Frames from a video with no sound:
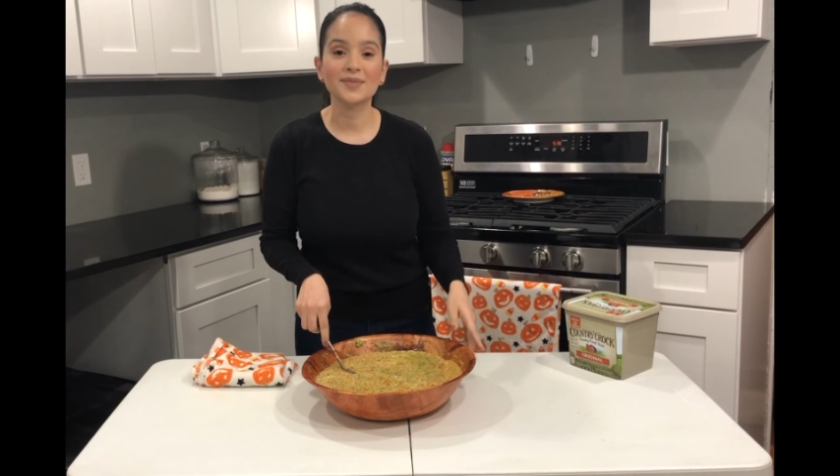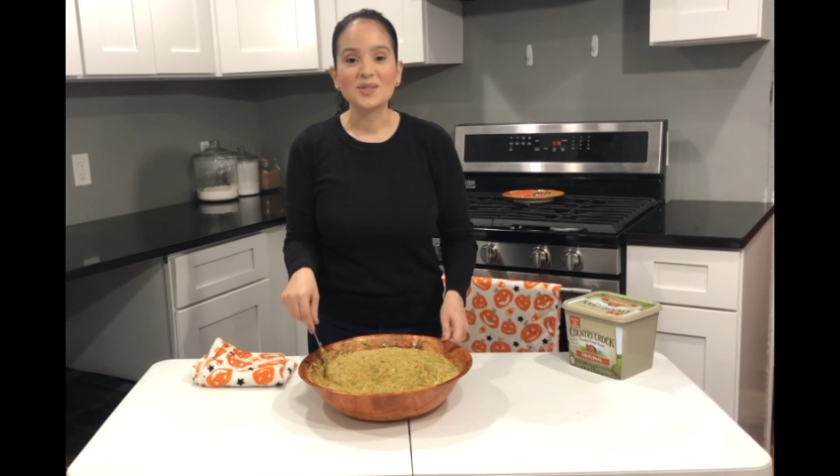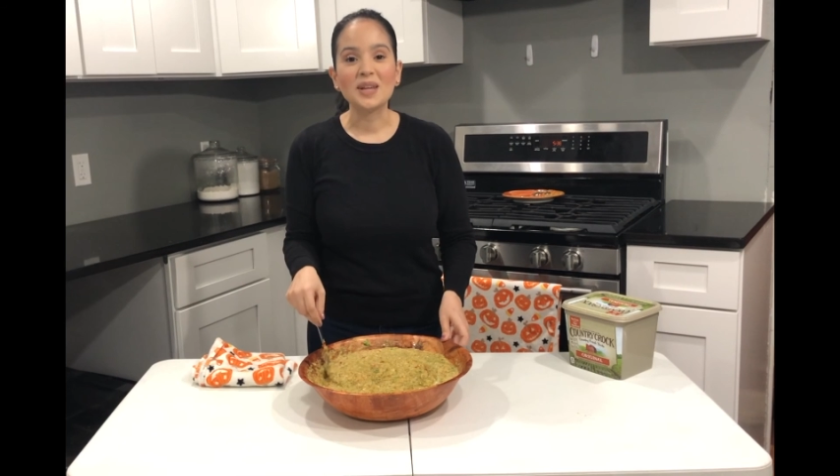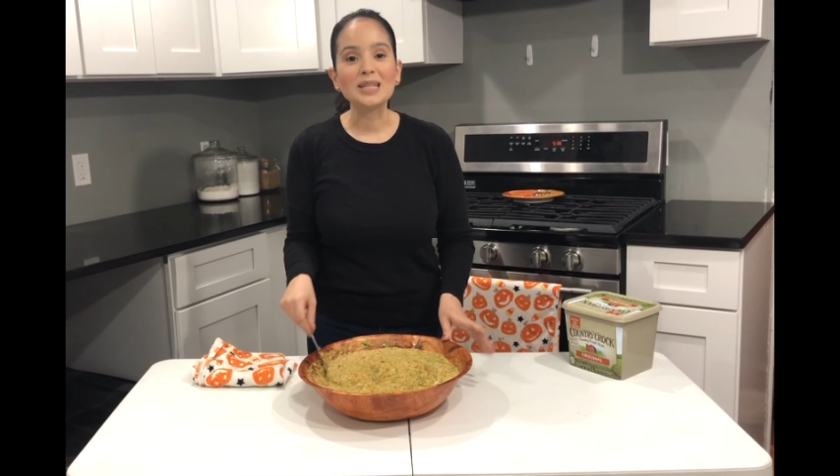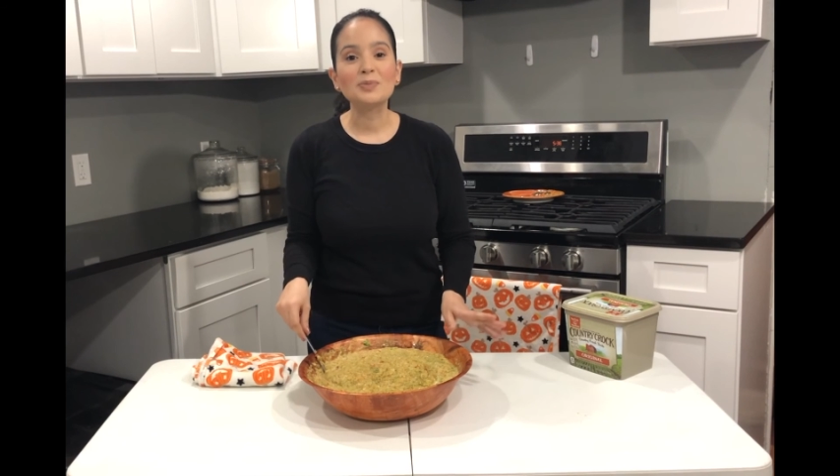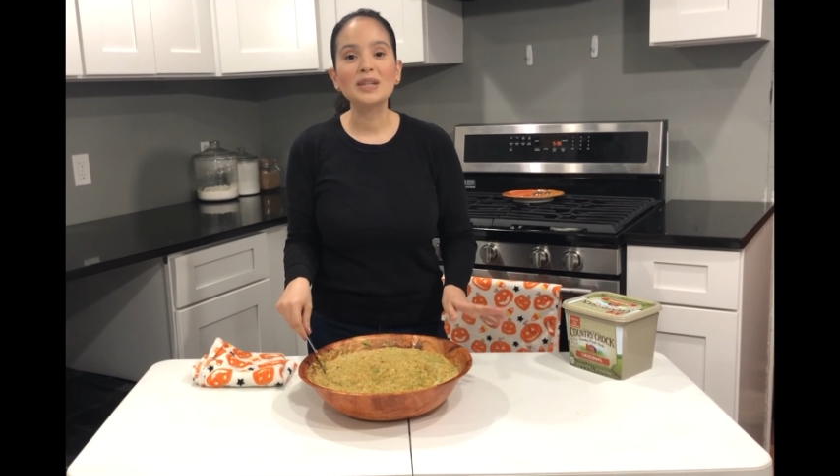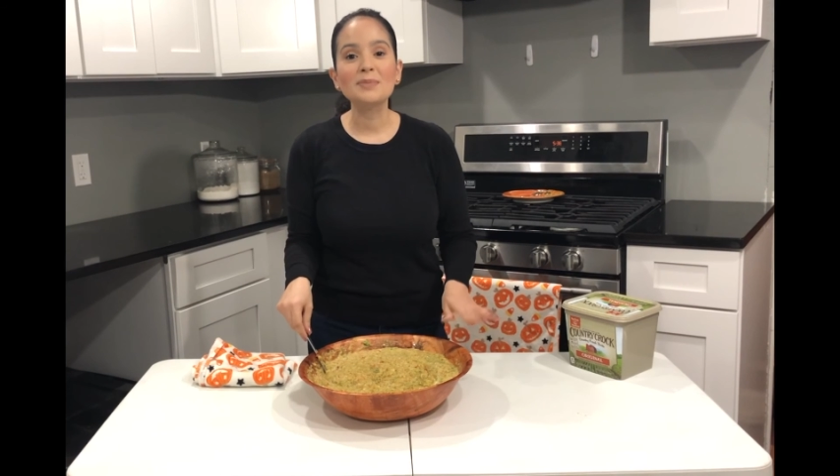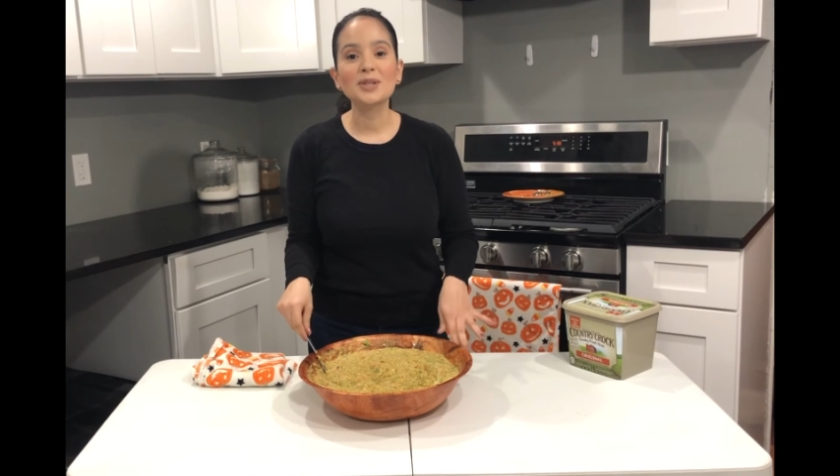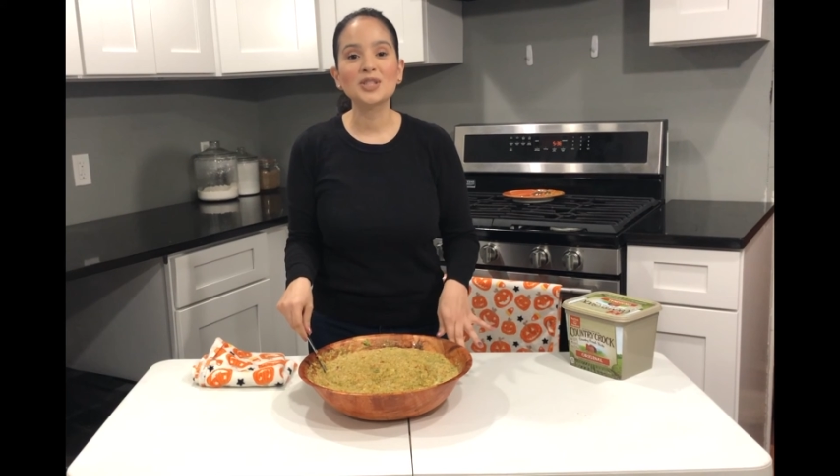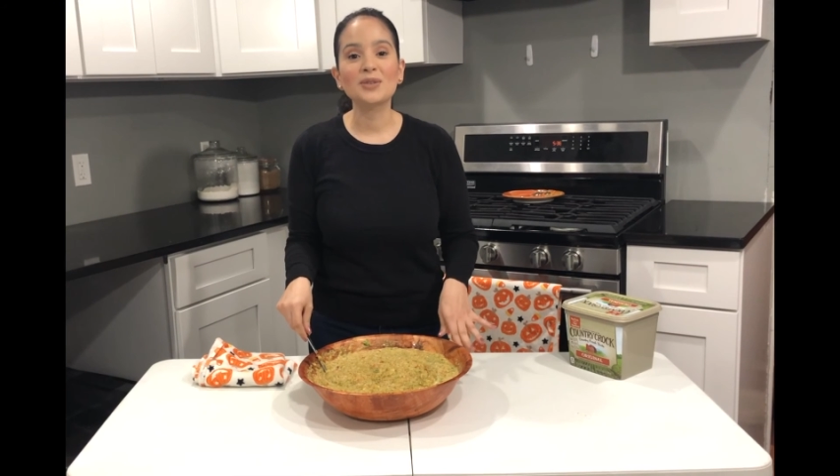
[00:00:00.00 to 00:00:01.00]
So that's pretty
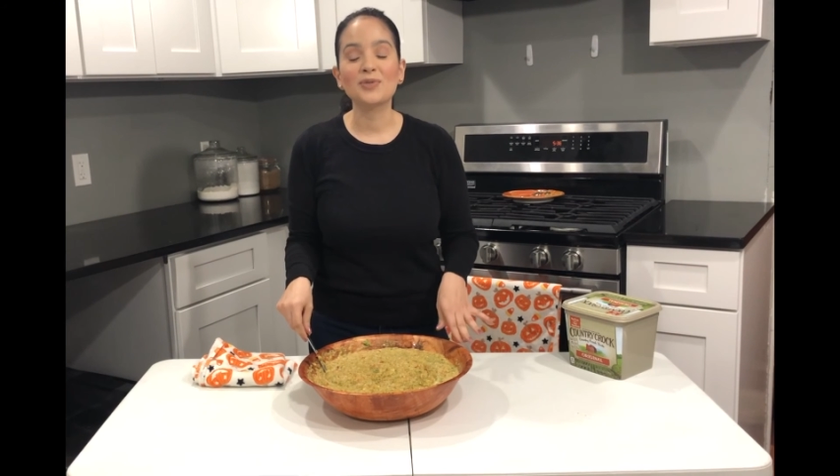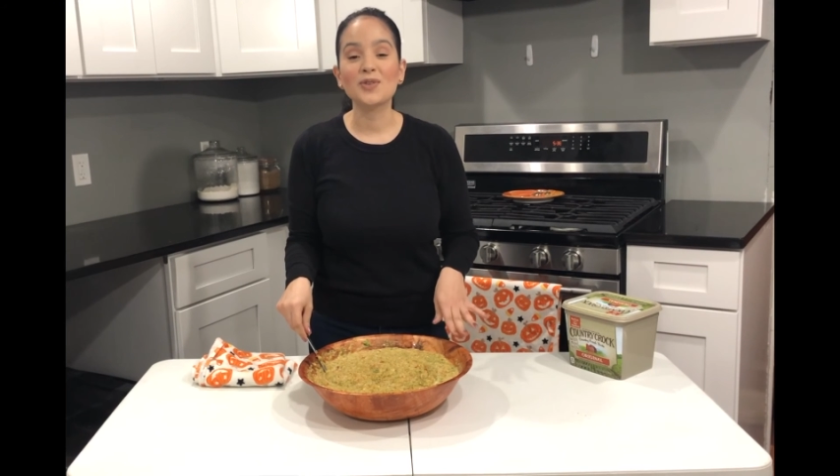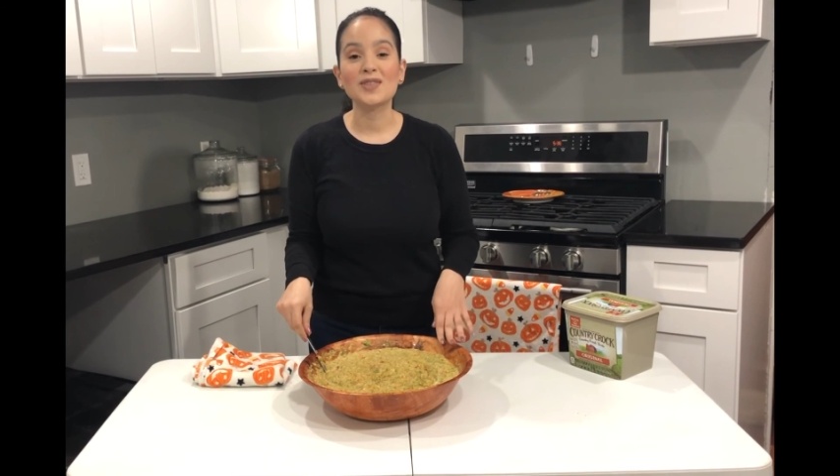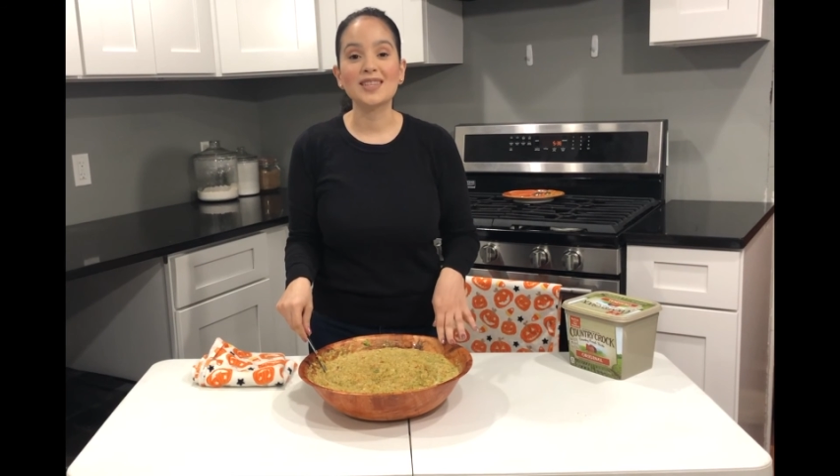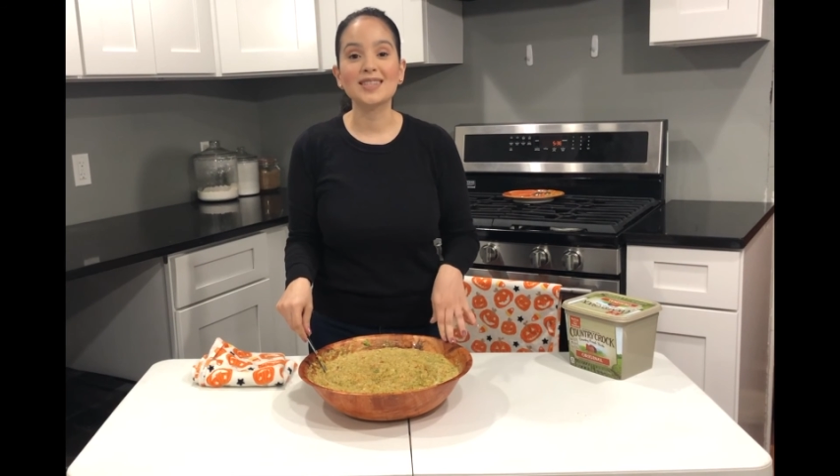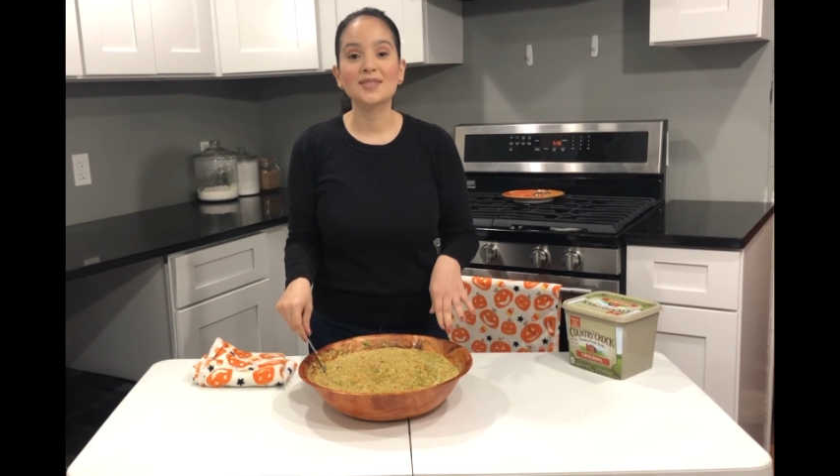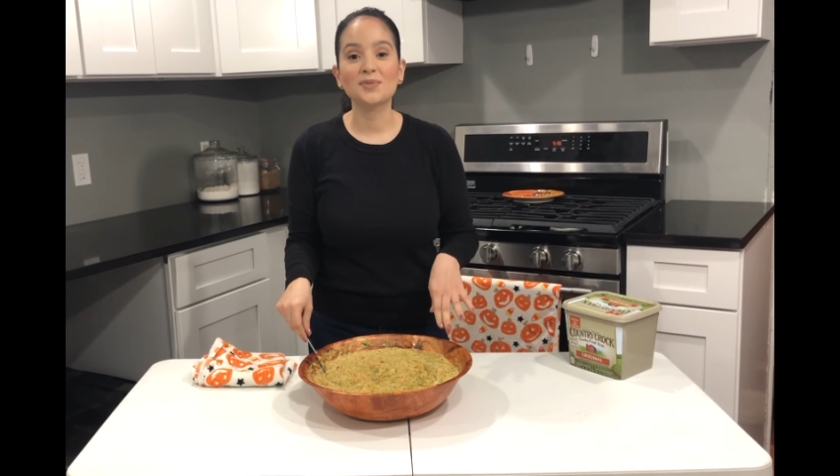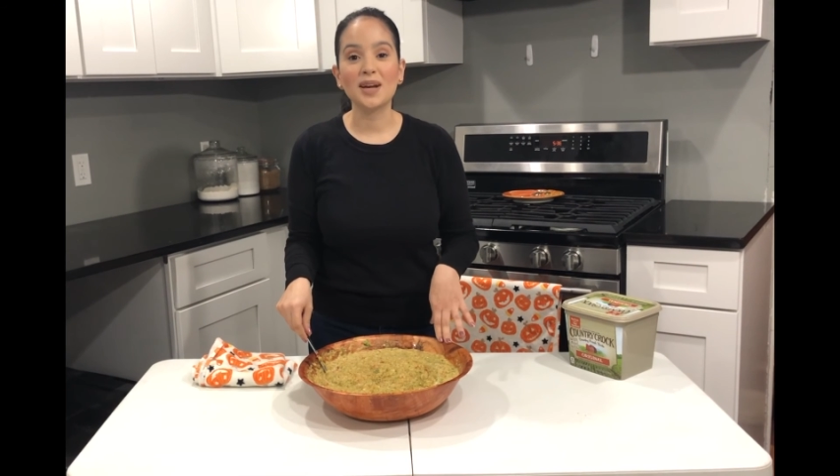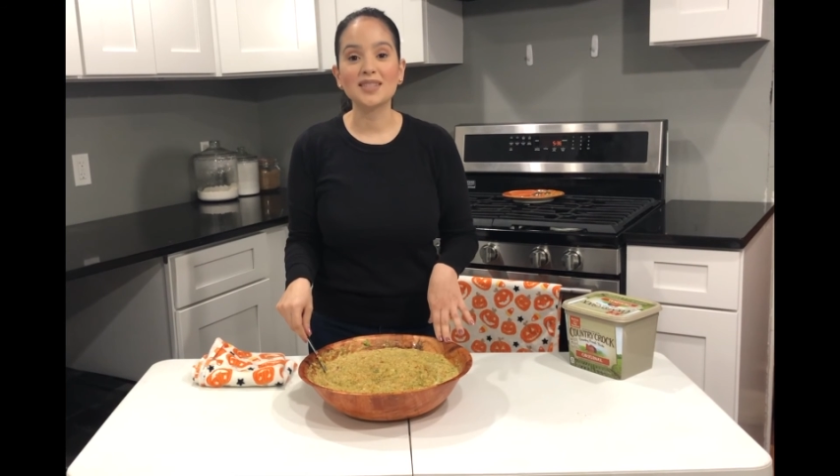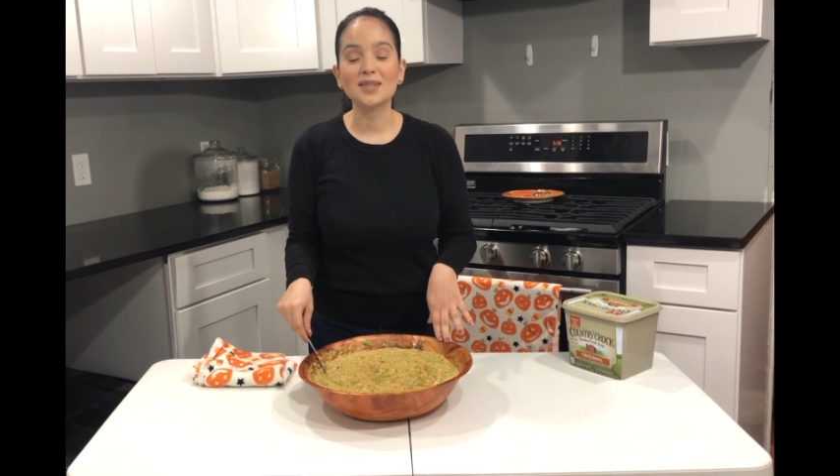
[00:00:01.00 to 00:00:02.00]
much it for this
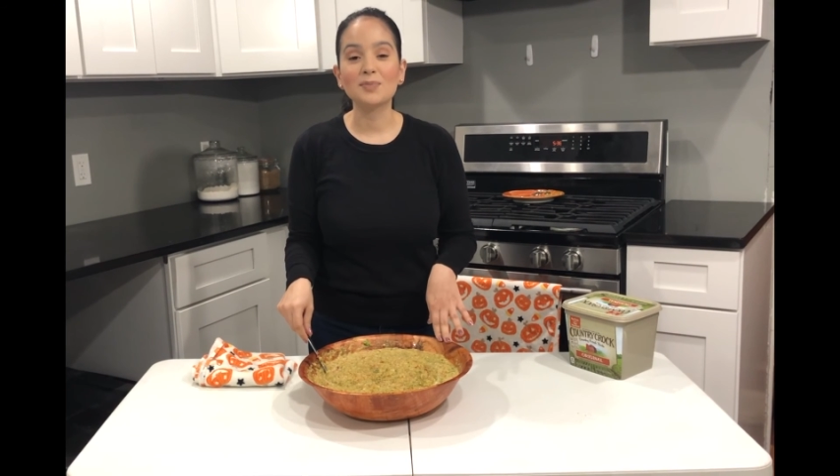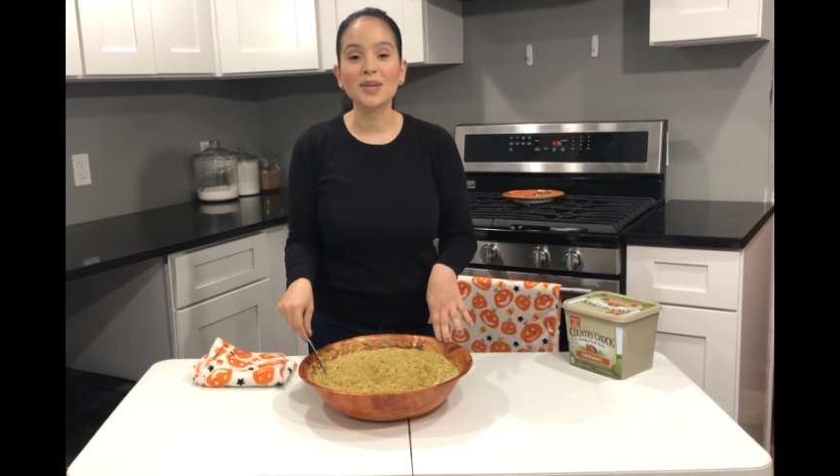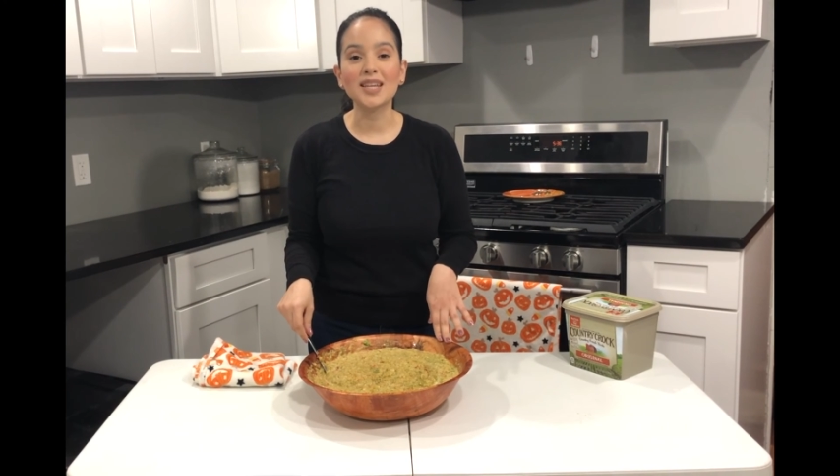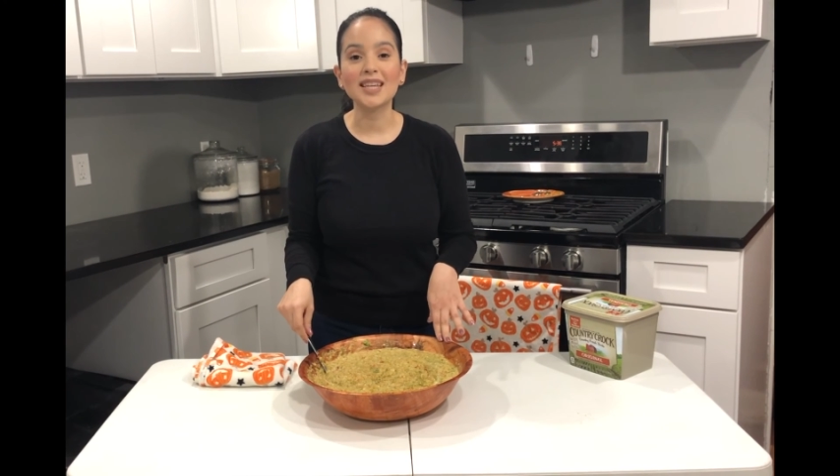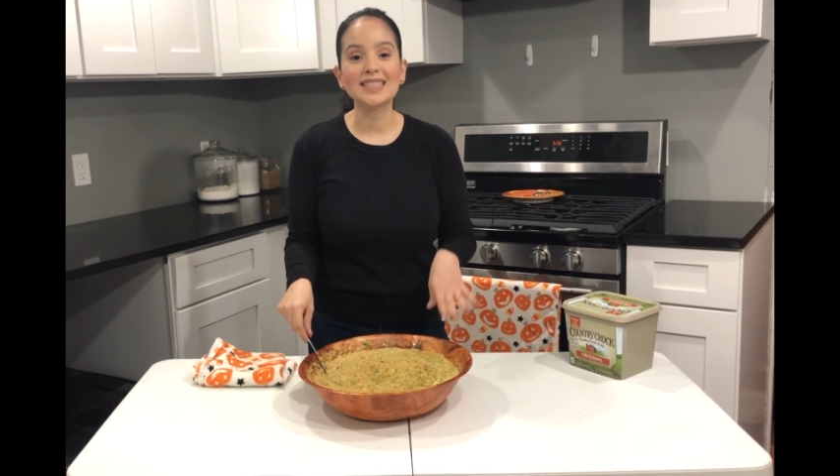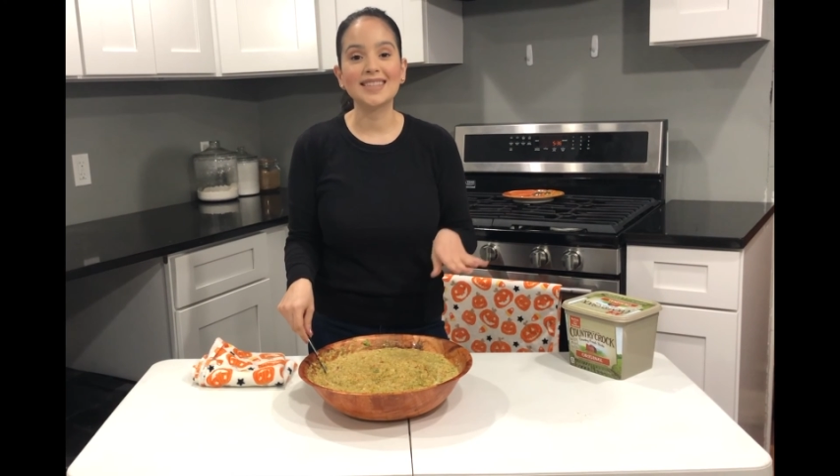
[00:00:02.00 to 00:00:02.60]
recipe.